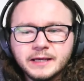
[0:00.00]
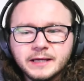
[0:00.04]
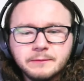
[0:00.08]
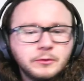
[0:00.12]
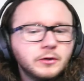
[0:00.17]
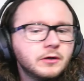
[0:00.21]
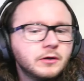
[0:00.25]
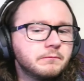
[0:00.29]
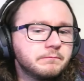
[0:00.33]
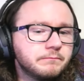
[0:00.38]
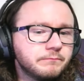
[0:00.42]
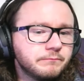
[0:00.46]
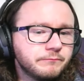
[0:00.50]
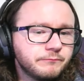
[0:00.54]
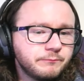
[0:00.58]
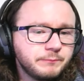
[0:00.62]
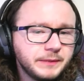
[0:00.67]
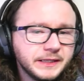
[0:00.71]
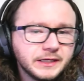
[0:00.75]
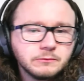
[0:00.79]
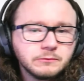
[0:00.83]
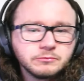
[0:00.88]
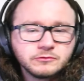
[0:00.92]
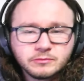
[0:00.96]
But
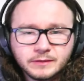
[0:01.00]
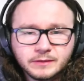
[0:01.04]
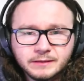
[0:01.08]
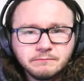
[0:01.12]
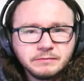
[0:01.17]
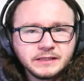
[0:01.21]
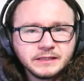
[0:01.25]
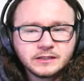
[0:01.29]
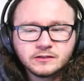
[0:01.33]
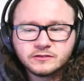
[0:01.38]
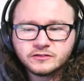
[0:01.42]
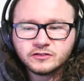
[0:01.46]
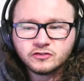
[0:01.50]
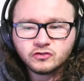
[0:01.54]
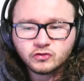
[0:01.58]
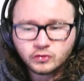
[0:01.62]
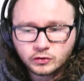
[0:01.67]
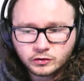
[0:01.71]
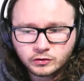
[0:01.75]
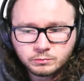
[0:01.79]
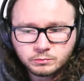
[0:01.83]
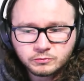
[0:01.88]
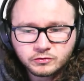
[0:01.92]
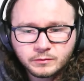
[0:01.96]
big up to him because he stood
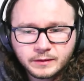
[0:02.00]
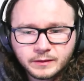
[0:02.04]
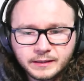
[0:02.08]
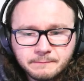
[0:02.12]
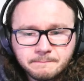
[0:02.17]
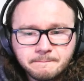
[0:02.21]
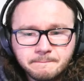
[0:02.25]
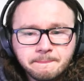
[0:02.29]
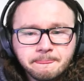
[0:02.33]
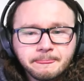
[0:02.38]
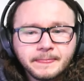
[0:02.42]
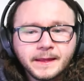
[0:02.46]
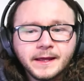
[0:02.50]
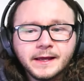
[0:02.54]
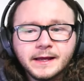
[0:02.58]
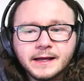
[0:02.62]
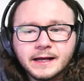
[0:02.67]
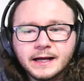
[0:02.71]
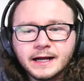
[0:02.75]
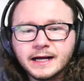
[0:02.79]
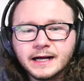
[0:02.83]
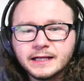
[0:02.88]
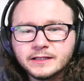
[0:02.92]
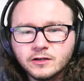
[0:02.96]
up to him.
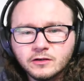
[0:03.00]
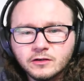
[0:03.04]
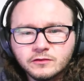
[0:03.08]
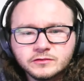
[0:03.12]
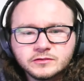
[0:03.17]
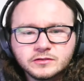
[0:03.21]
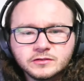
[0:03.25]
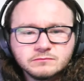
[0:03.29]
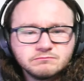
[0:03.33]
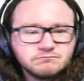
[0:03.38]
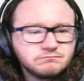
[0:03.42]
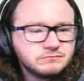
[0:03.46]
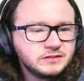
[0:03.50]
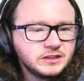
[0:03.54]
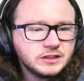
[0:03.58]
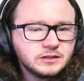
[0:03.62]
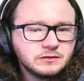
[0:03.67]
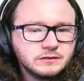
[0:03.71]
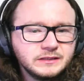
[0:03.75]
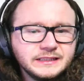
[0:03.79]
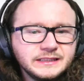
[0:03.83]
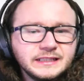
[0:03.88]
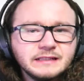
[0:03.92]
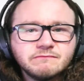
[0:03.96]
And also, you know,
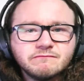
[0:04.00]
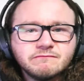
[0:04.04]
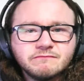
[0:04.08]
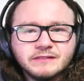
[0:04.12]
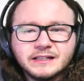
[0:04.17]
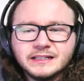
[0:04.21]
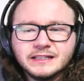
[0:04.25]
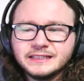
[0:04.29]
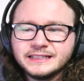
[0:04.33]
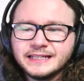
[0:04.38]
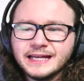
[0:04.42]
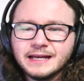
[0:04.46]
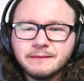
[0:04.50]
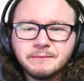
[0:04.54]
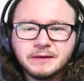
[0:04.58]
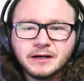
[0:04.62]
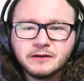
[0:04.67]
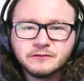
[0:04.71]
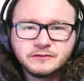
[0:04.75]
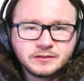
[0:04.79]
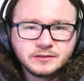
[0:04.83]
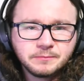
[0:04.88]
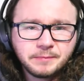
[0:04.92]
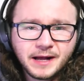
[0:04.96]
he didn't really get him out of
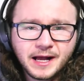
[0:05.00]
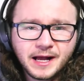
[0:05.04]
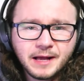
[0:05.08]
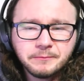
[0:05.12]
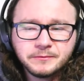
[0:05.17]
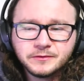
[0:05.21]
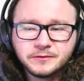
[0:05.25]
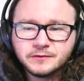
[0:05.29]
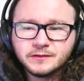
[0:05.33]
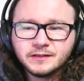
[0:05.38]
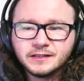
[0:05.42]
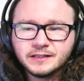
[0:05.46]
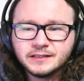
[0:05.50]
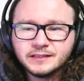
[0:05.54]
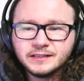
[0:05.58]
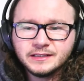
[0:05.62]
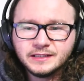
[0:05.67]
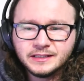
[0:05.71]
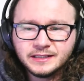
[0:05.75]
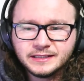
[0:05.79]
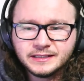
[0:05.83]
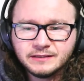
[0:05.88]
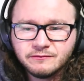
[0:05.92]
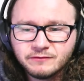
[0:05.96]
his apartment, and
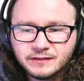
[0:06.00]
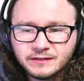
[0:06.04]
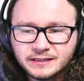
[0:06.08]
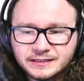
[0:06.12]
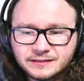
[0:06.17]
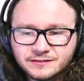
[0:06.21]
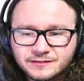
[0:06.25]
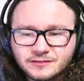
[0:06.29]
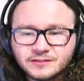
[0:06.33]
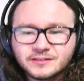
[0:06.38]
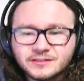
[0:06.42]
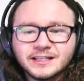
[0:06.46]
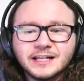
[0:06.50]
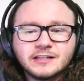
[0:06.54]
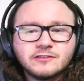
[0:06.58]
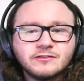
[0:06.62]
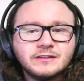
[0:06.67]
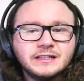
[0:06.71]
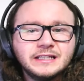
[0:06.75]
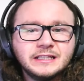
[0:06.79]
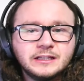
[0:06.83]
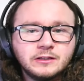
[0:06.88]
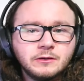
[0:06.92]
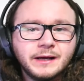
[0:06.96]
he didn't really
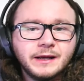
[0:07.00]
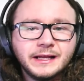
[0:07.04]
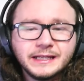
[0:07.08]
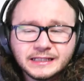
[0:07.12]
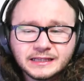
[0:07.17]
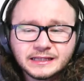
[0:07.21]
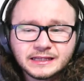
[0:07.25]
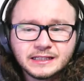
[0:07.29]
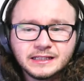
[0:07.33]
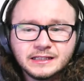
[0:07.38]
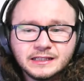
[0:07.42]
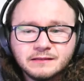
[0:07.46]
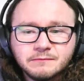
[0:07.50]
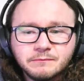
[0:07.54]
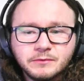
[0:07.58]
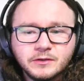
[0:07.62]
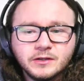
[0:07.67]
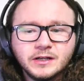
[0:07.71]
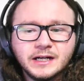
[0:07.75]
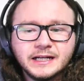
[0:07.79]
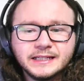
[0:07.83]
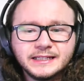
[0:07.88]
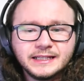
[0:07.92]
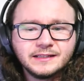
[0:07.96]
successfully do anything.
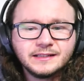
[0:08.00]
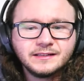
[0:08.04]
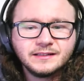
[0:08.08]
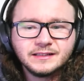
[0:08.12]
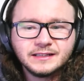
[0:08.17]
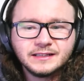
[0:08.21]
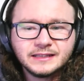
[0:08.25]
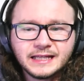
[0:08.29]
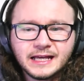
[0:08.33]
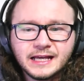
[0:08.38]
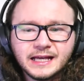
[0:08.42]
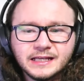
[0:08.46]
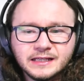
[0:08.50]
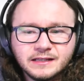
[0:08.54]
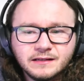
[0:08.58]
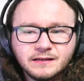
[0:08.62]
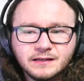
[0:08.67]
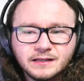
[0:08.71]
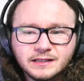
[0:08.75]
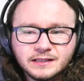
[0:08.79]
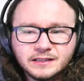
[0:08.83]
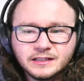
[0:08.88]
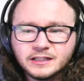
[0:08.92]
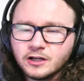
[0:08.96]
But at the end of the day,
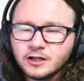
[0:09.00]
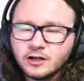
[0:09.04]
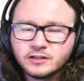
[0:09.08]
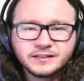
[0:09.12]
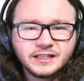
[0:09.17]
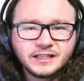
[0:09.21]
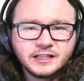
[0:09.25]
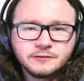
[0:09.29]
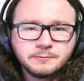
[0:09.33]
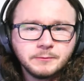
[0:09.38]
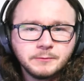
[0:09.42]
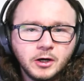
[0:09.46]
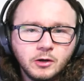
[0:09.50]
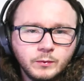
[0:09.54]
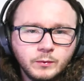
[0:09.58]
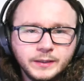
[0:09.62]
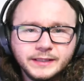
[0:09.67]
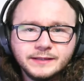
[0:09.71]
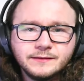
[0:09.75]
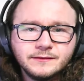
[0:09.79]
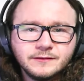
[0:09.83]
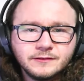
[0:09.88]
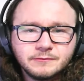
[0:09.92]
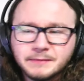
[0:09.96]
you got to take small
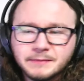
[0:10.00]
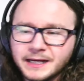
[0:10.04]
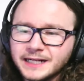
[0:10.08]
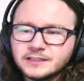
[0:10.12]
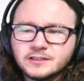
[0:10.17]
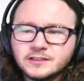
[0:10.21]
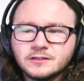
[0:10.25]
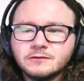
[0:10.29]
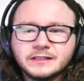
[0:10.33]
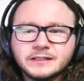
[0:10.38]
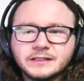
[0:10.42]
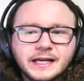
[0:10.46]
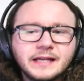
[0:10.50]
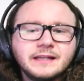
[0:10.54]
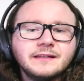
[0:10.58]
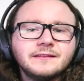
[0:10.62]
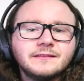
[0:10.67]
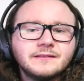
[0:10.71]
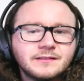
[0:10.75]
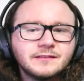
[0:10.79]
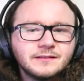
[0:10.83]
wins, marginal gains.